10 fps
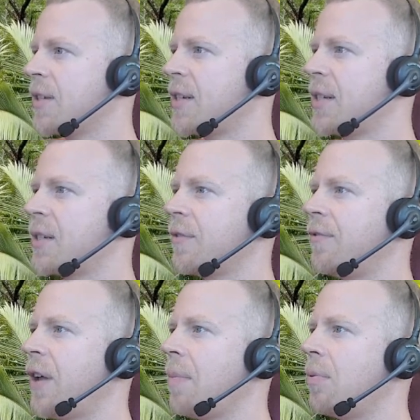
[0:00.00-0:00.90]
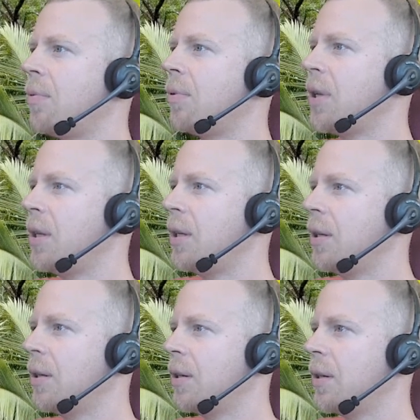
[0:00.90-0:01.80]
6th of February
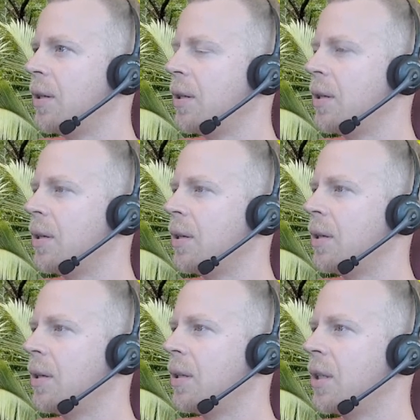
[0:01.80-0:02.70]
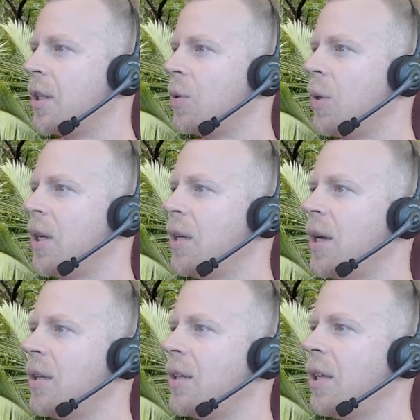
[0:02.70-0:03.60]

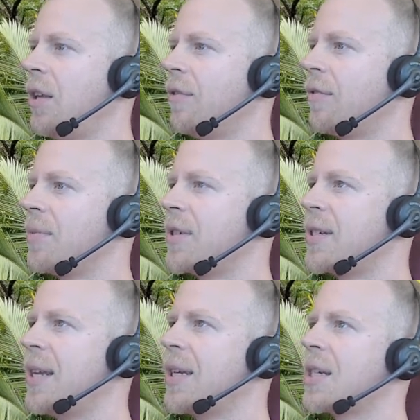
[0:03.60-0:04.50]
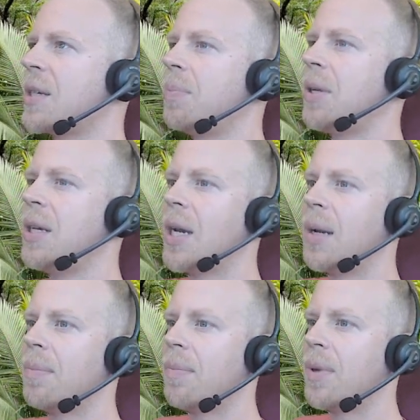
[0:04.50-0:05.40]
2019 from 6
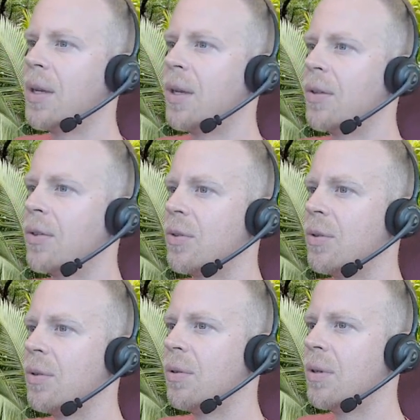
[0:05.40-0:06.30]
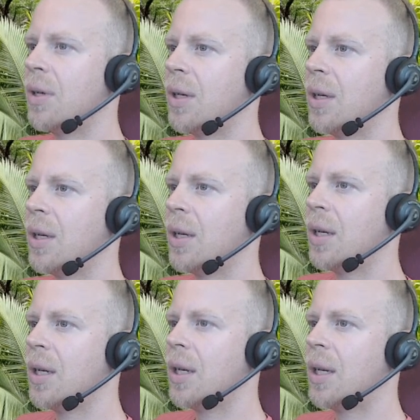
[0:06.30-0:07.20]
p.m. to
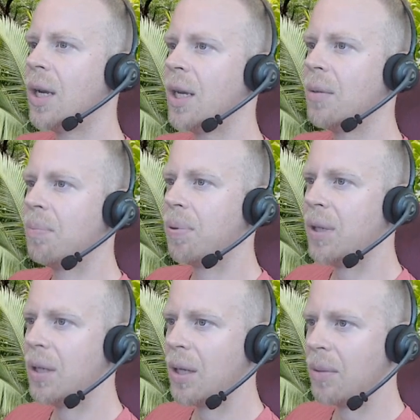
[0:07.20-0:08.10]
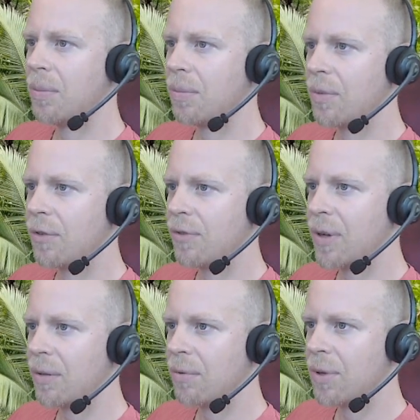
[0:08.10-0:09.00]
9 p.m.
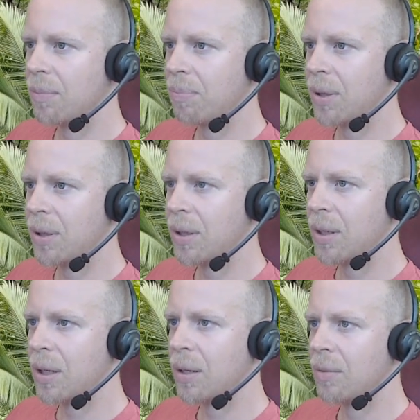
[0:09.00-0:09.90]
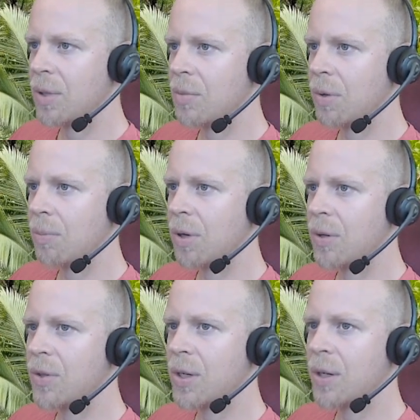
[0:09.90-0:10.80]
Find the right button here again. Where's my
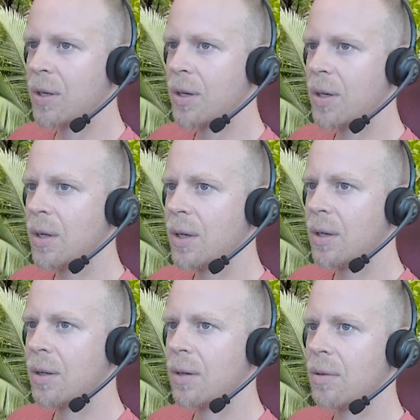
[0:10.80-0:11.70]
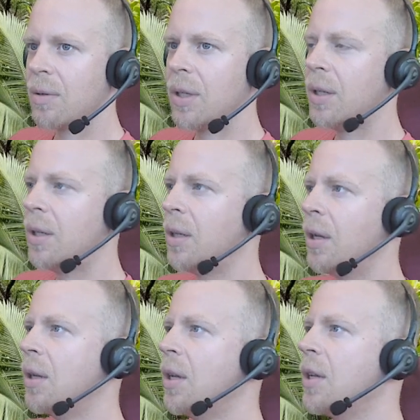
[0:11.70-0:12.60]
browser? Right
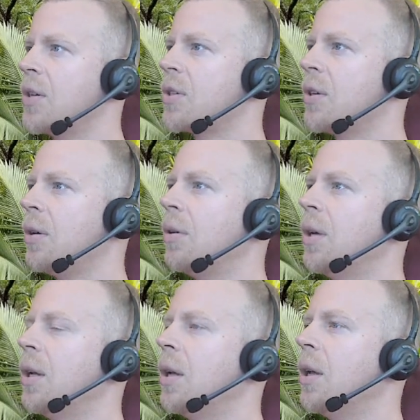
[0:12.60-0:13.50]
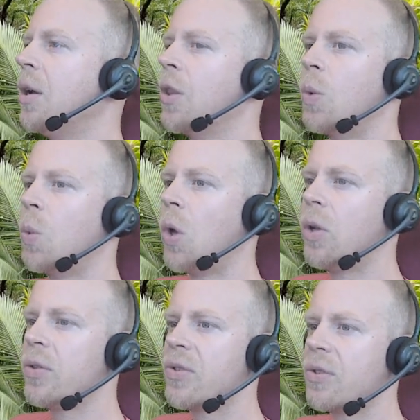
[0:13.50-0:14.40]
here. So the
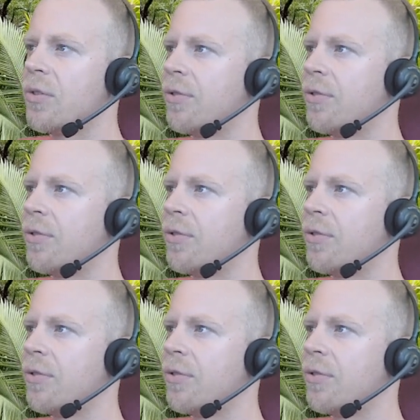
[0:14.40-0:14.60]
World